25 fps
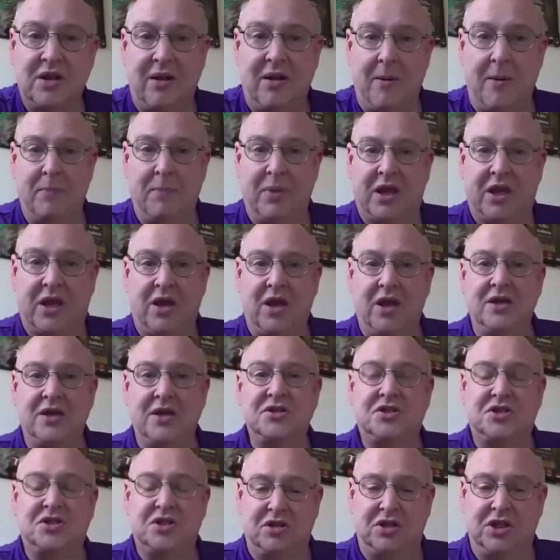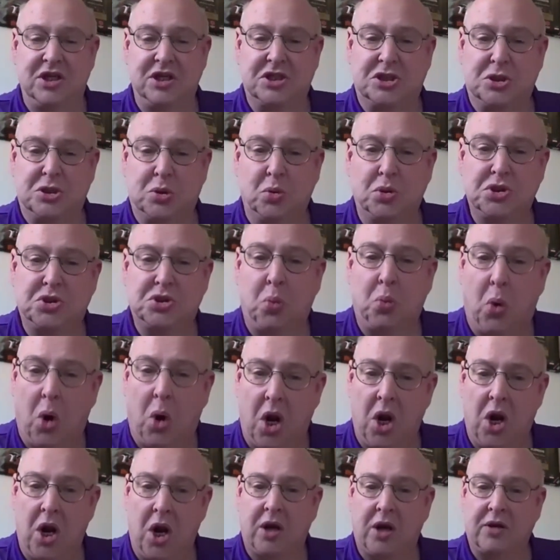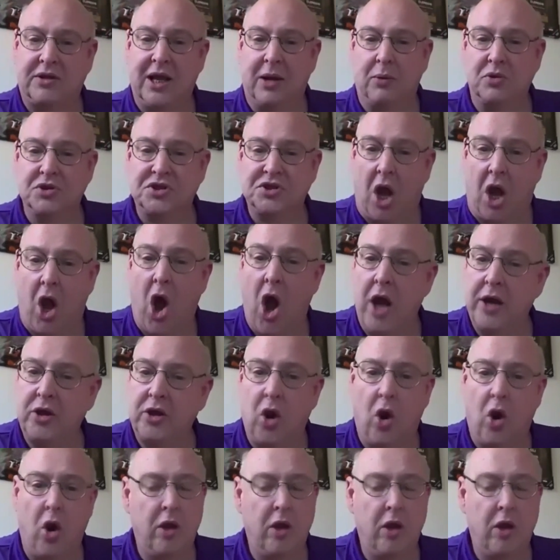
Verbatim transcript: because this was work that was ongoing.